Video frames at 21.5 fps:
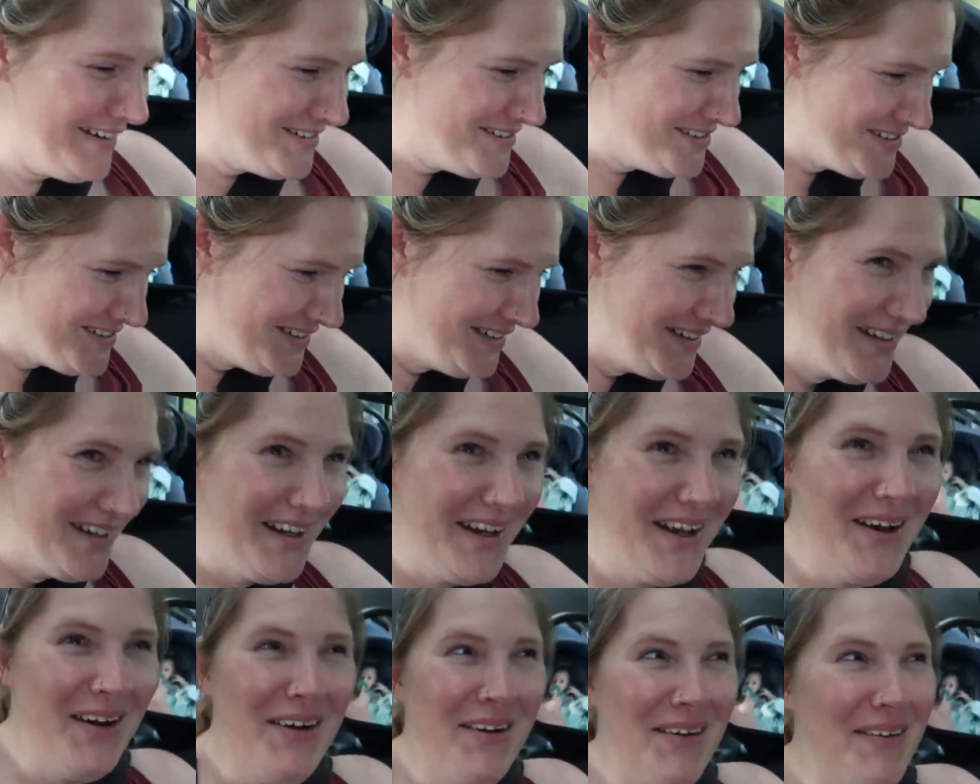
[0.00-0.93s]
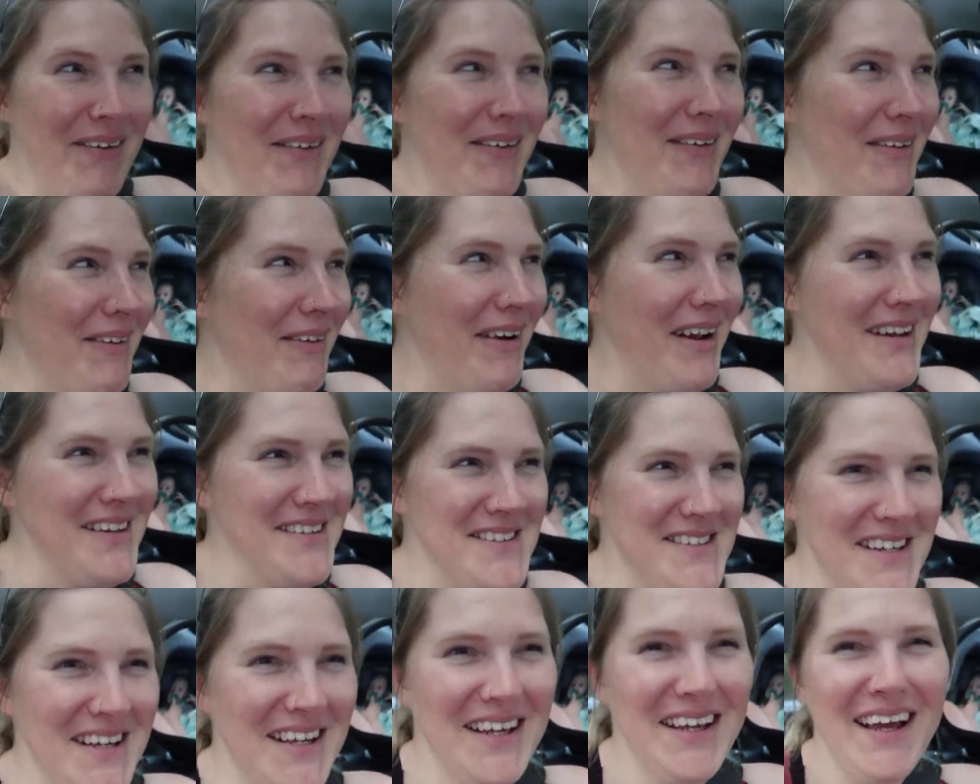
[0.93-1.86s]
We're off-roading. Oh, great. This is
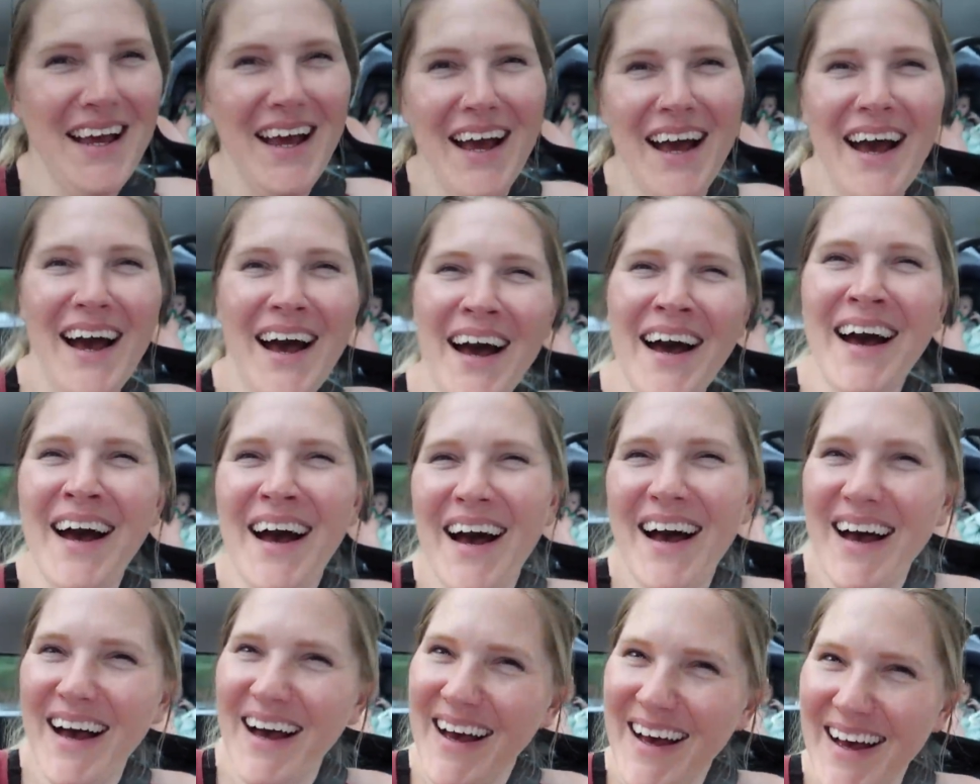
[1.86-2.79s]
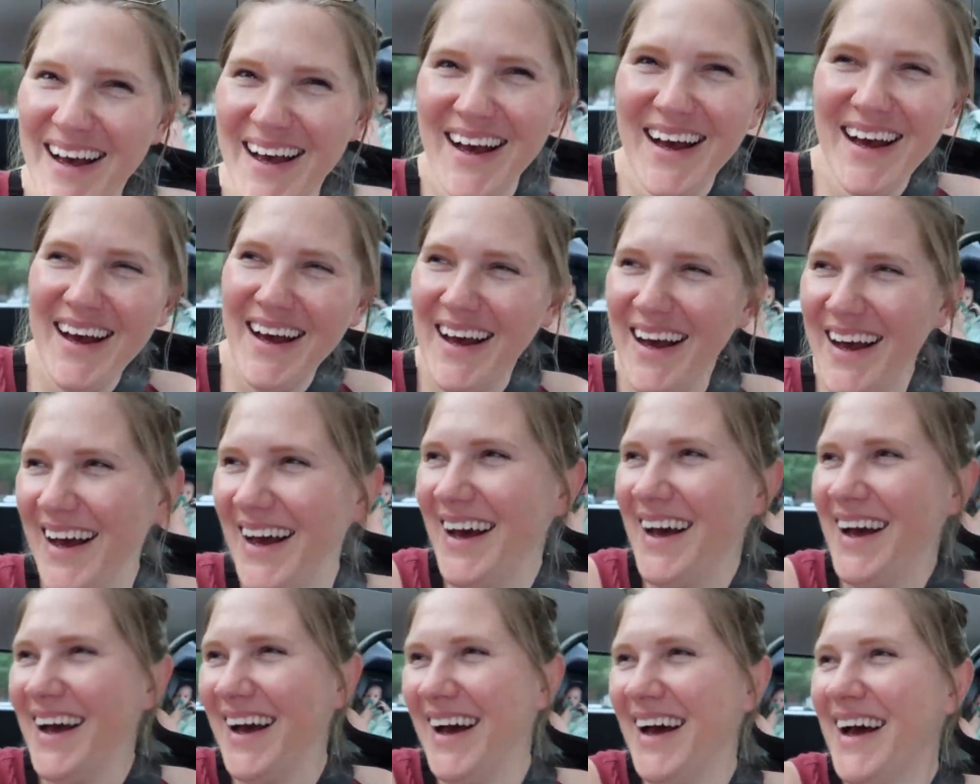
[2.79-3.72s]
what you get. I don't know why people want
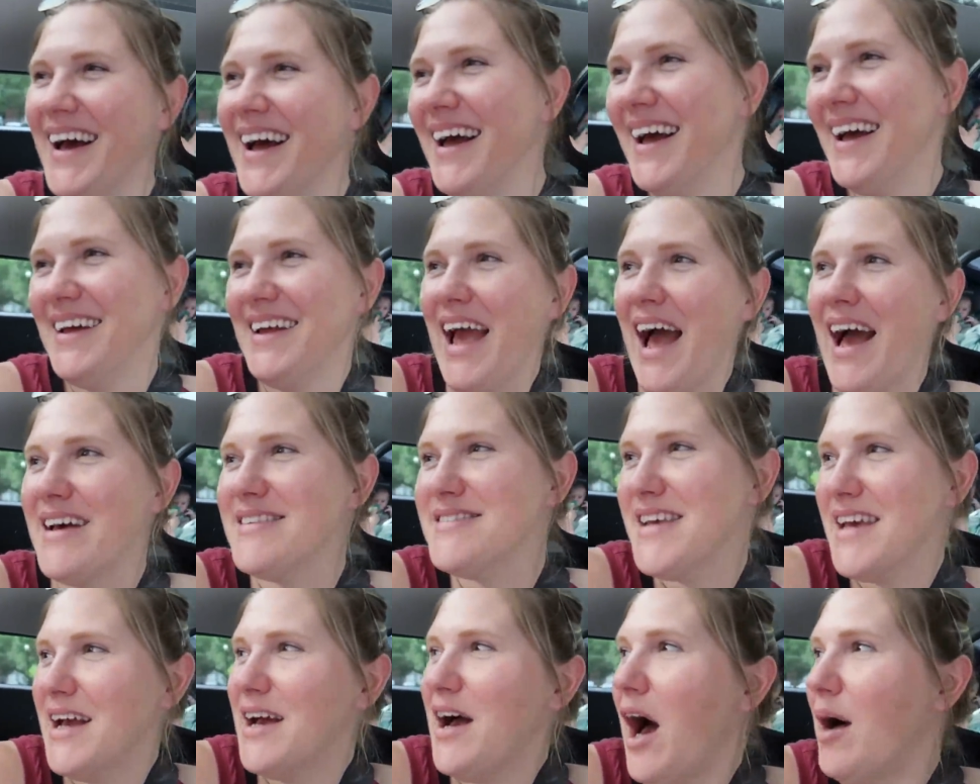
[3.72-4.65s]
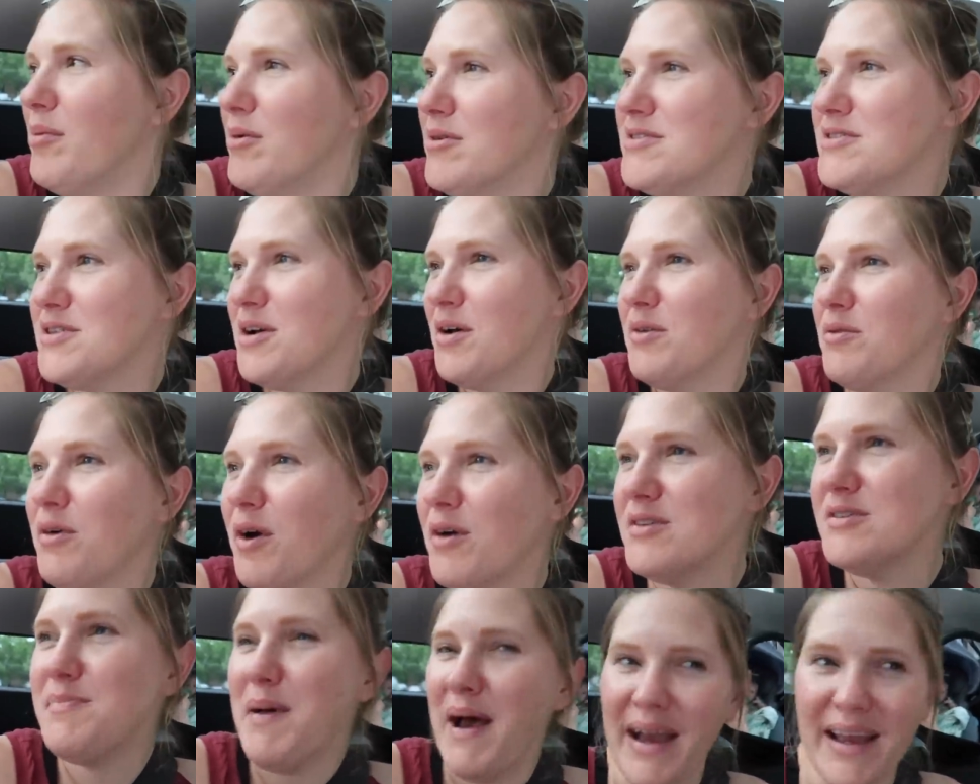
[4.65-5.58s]
cobblestones. Yeah, it's like cobblestone
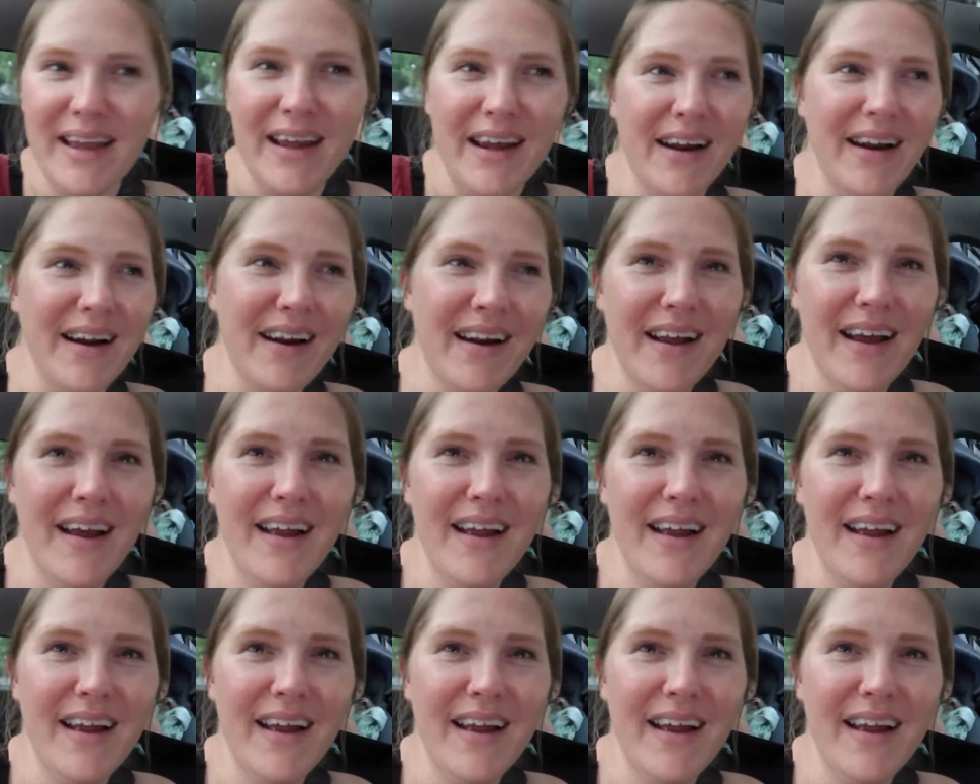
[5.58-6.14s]
roads back here.